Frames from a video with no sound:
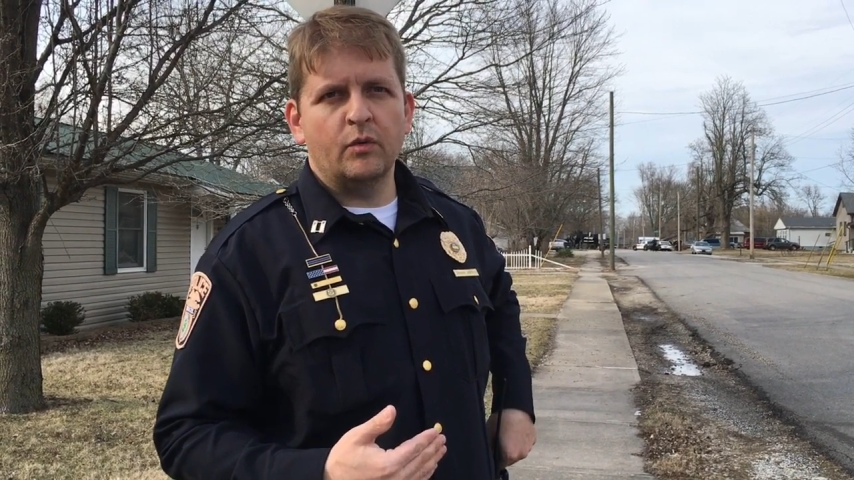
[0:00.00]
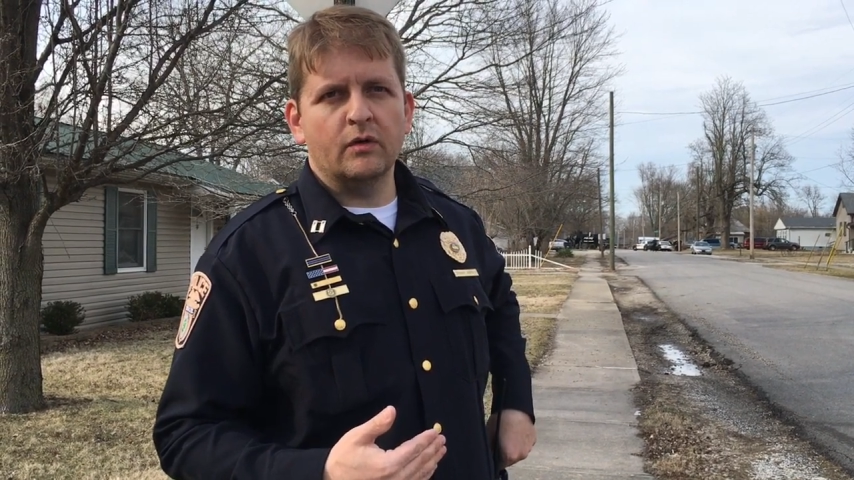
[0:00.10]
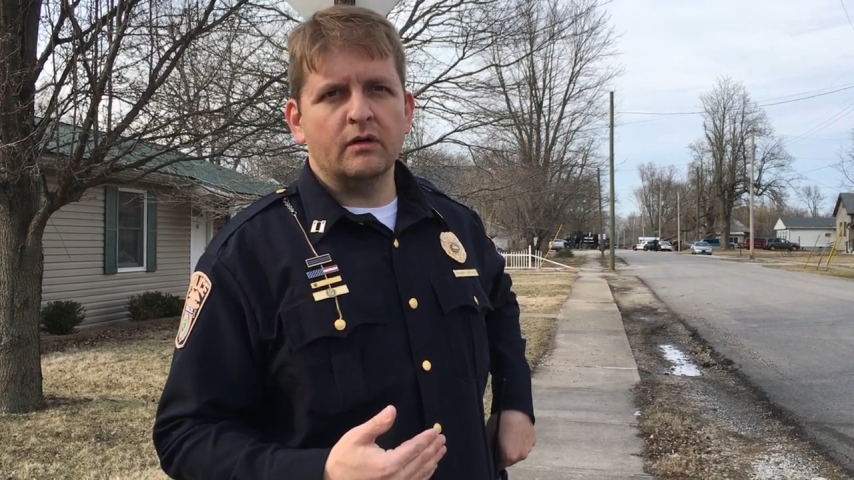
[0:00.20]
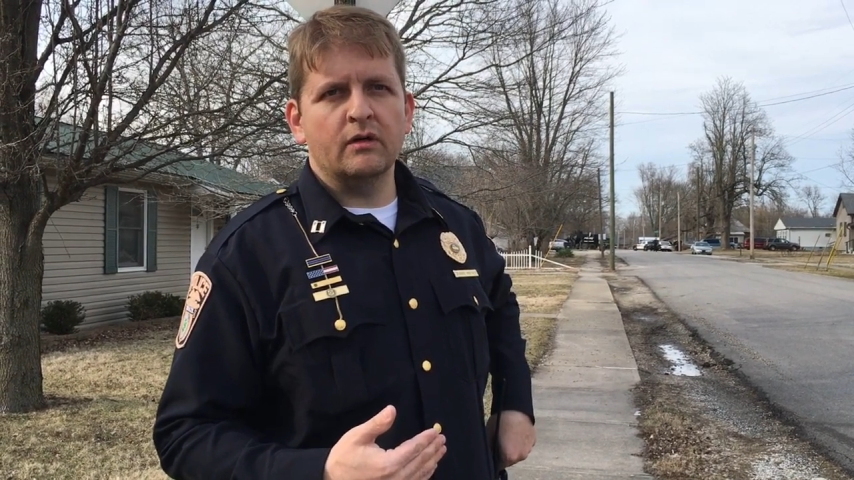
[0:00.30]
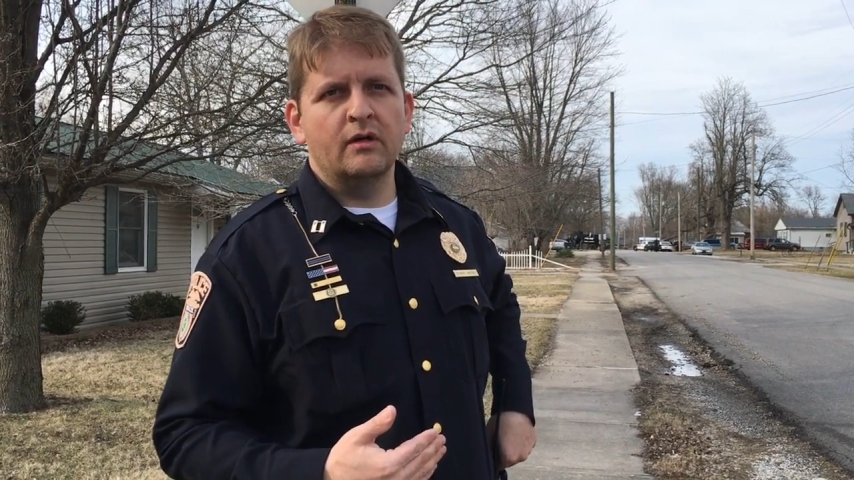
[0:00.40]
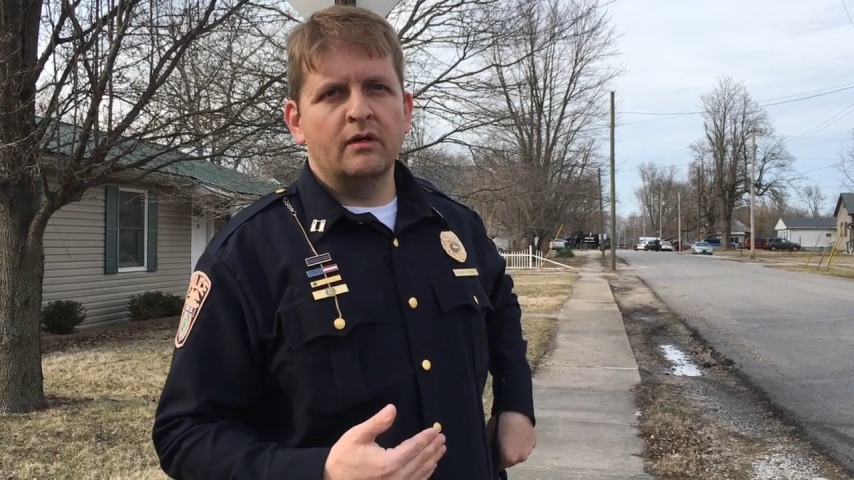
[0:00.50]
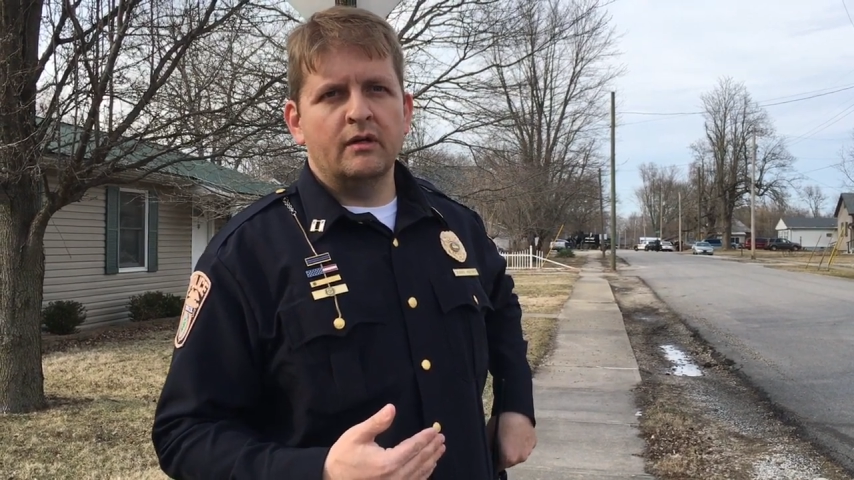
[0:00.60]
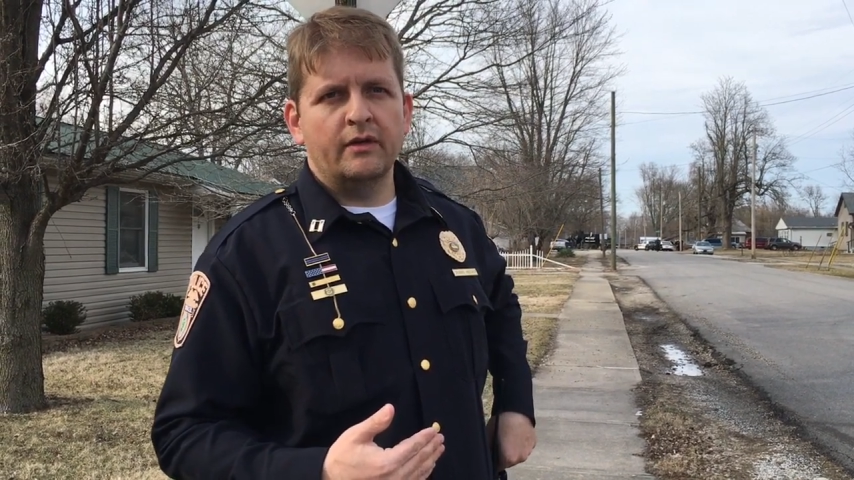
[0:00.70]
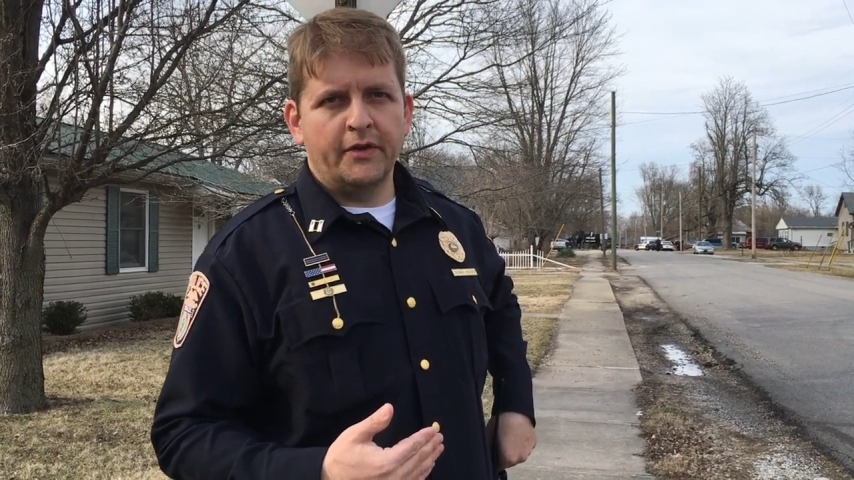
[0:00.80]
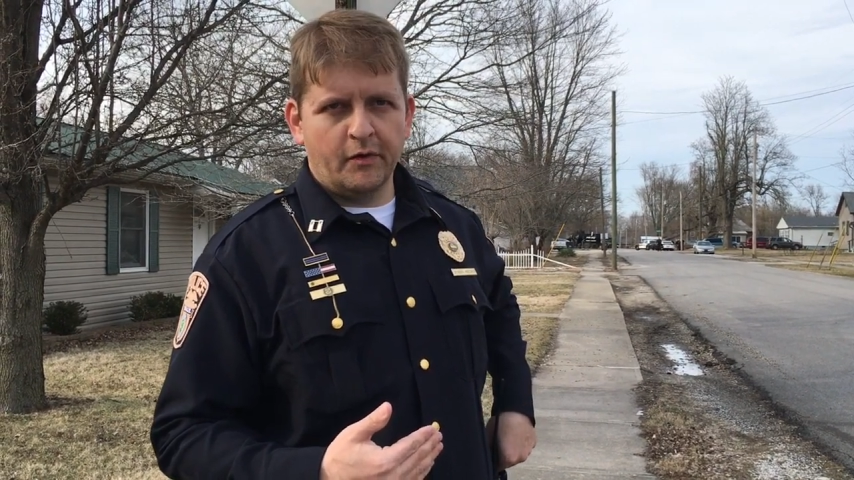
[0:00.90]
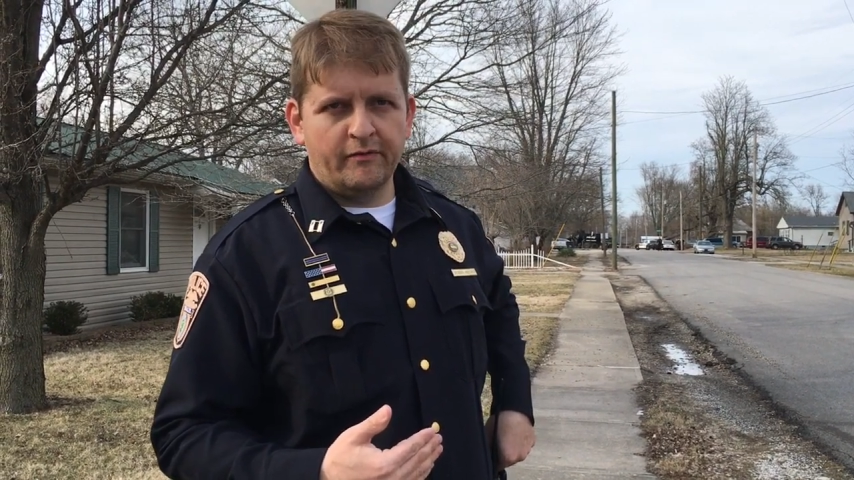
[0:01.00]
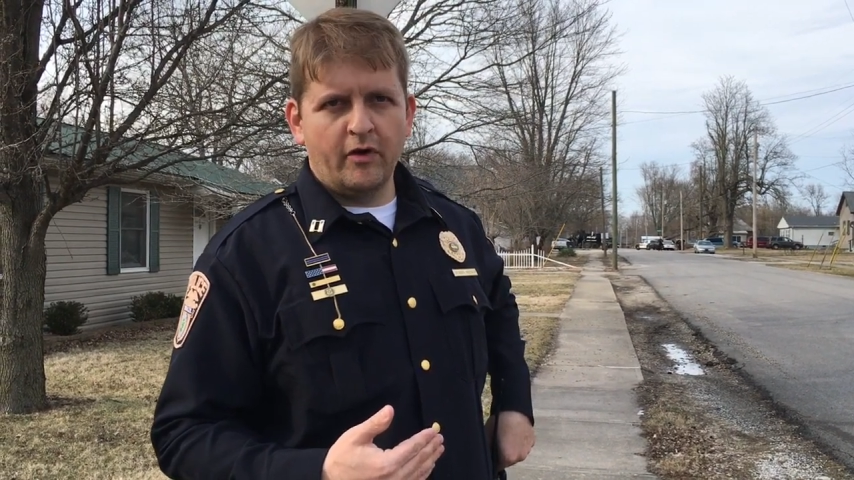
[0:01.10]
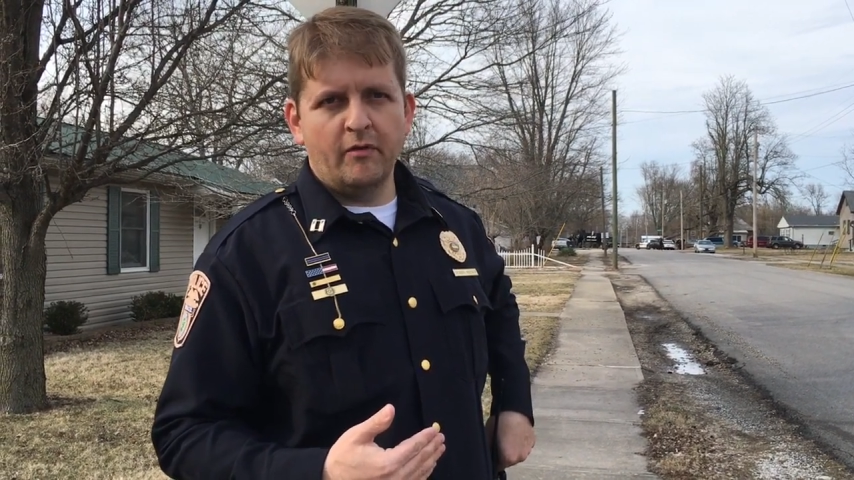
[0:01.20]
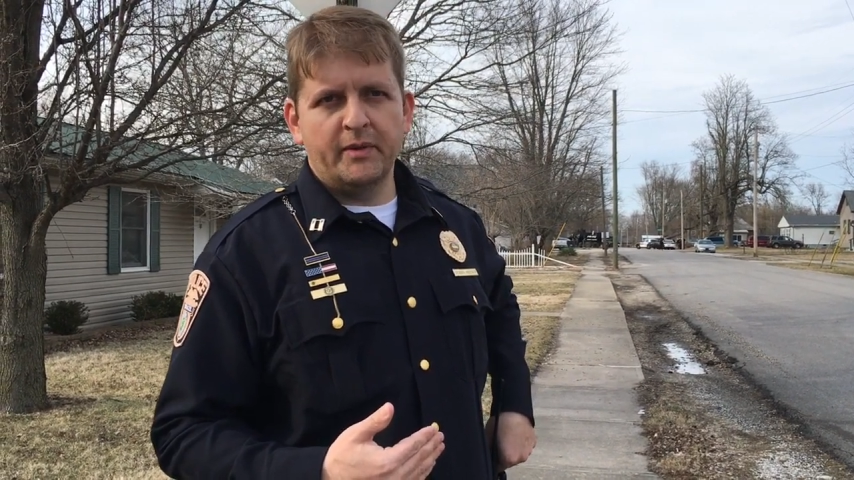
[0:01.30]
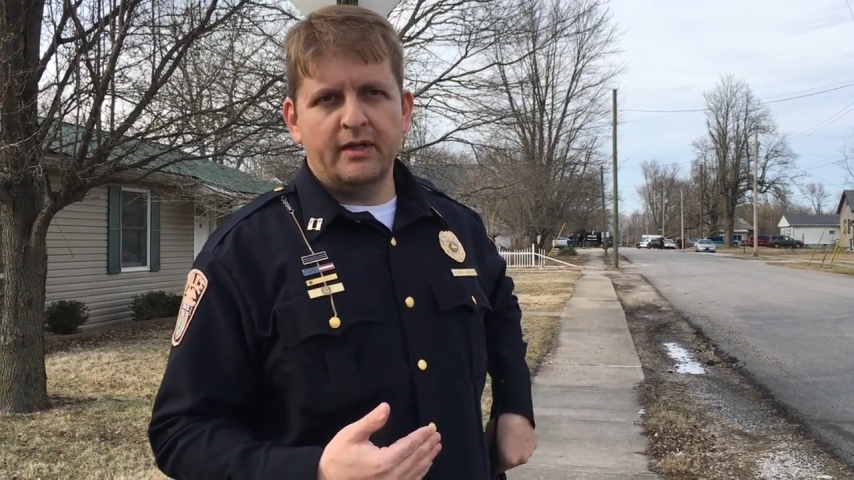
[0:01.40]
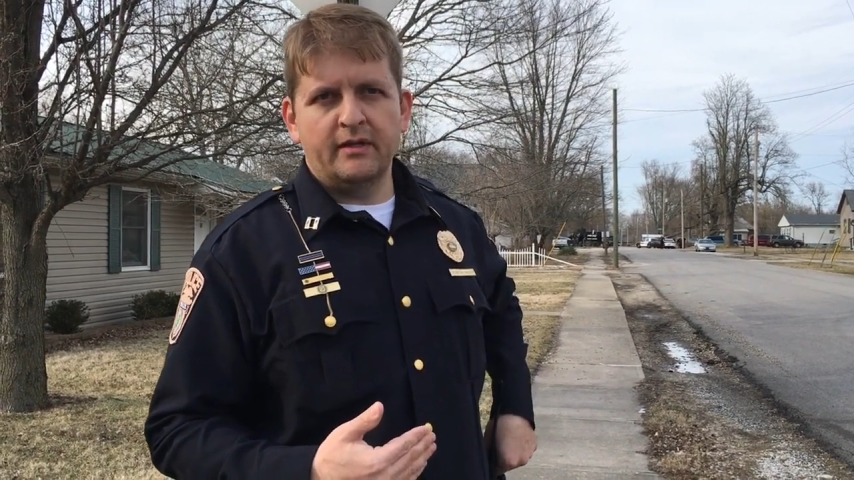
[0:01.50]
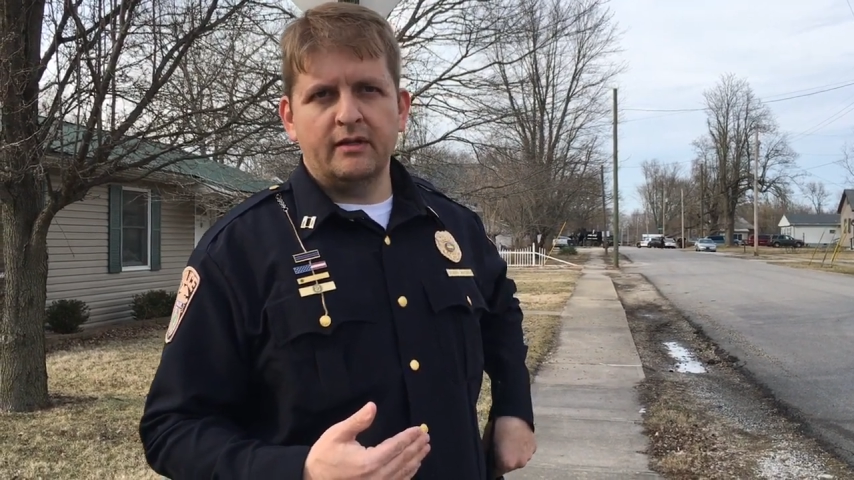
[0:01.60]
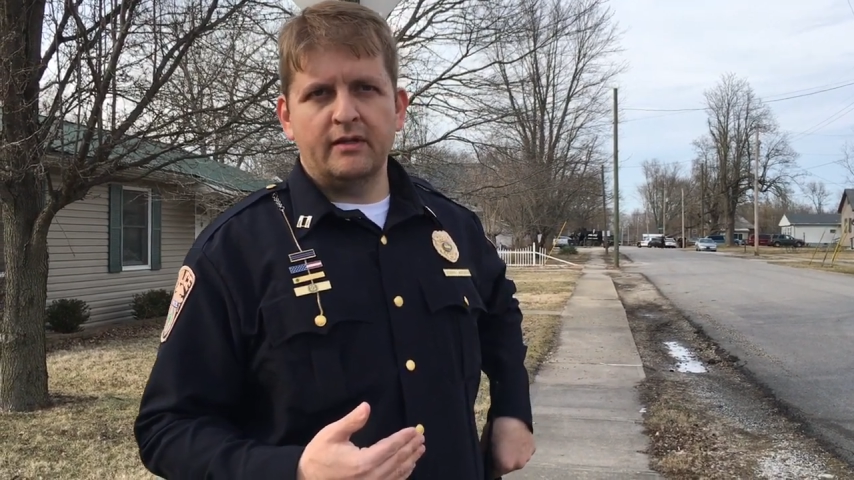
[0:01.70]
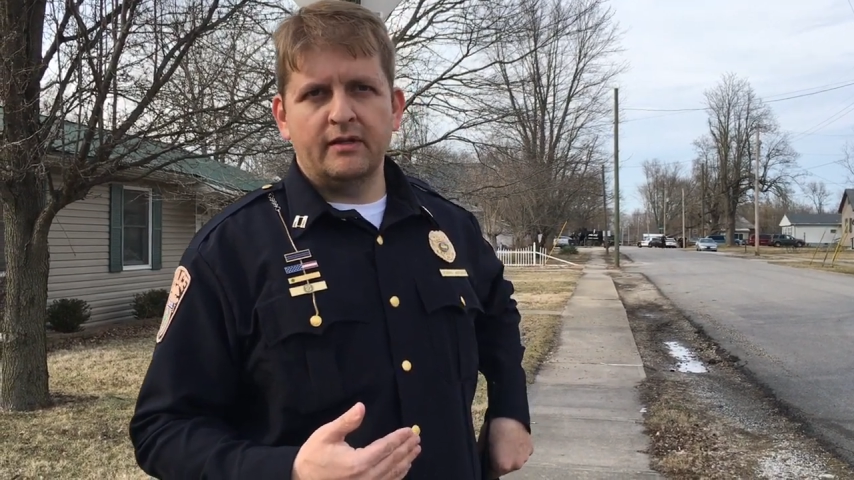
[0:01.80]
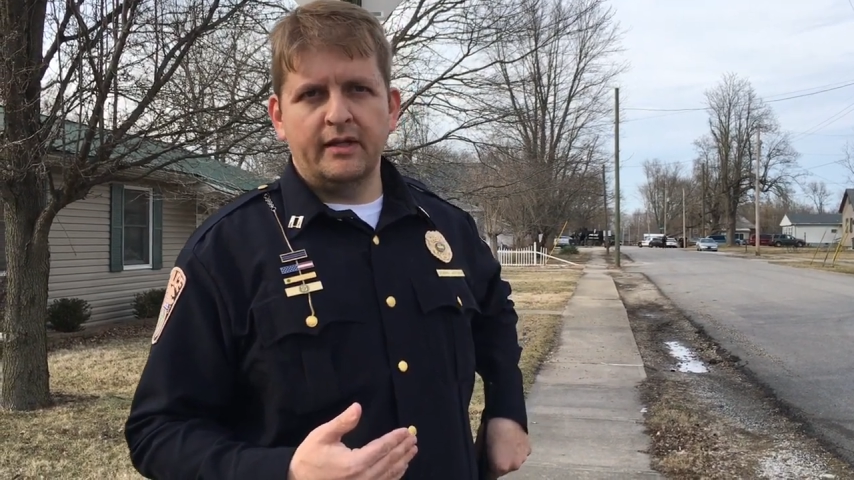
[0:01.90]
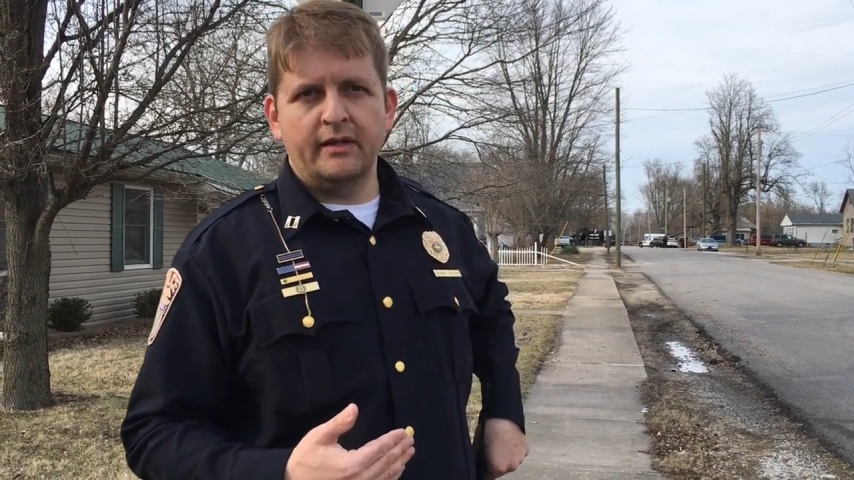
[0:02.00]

for their involvement in,